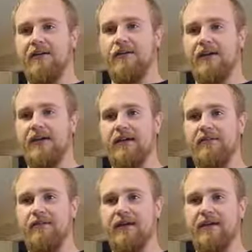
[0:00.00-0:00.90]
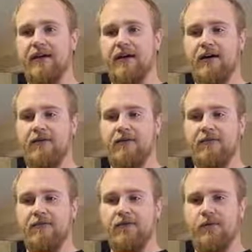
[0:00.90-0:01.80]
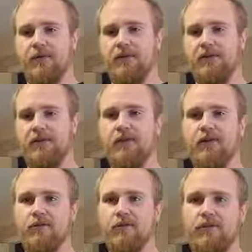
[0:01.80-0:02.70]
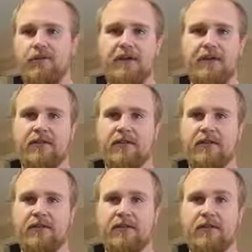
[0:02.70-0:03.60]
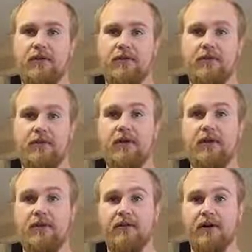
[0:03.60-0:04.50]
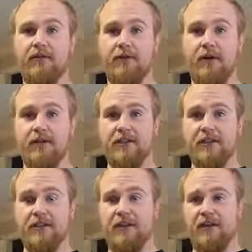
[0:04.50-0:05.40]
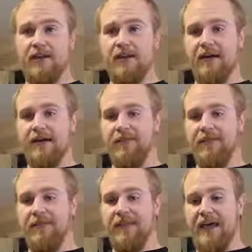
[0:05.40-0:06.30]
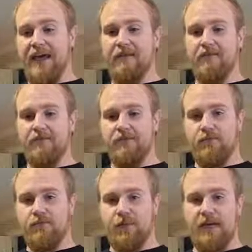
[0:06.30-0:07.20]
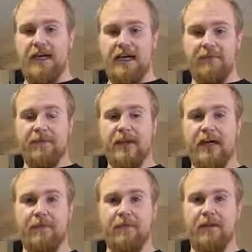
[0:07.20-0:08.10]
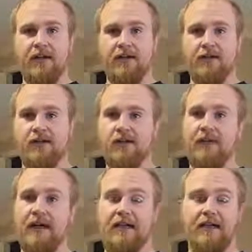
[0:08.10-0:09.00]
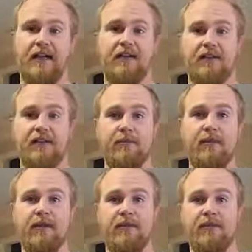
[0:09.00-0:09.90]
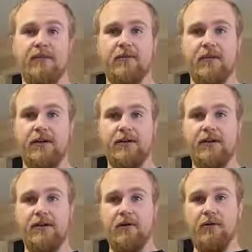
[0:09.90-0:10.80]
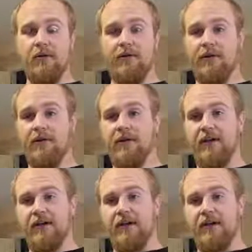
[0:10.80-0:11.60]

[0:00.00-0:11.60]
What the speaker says: We put about a little over $200,000 into the remodel of the project. That rehab time took about 9 to 10 months to be able to do. So